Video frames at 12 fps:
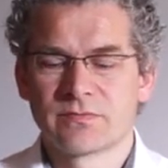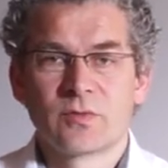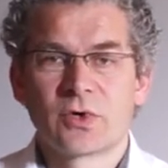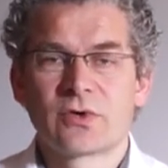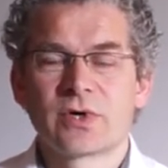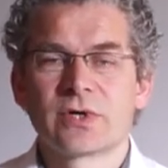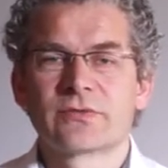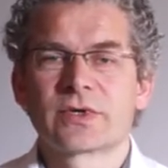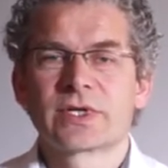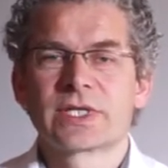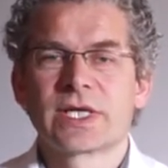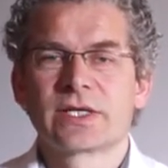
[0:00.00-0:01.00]

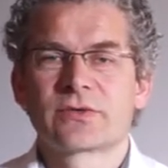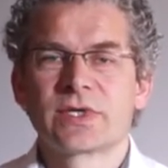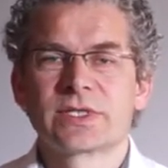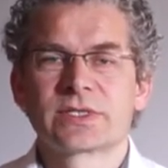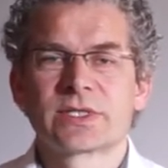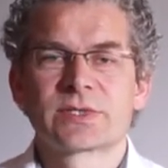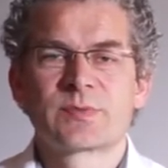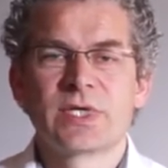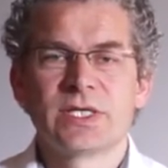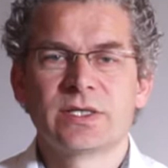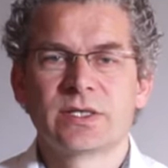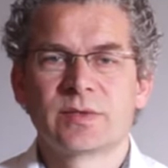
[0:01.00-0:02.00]
Moreover, it increases the
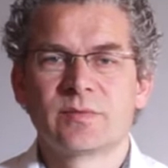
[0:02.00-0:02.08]
speed,